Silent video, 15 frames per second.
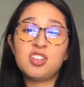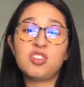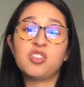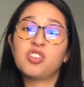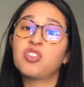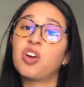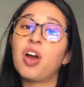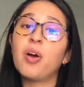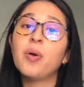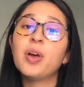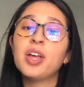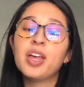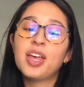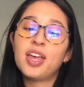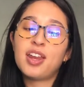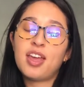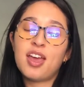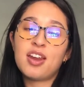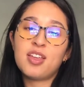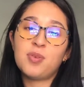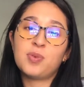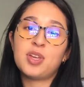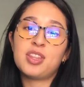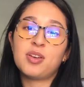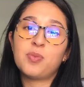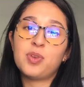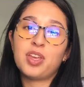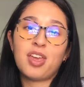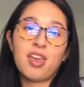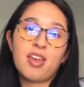to grow in any way that we
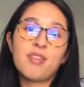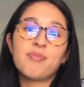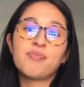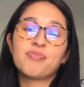can.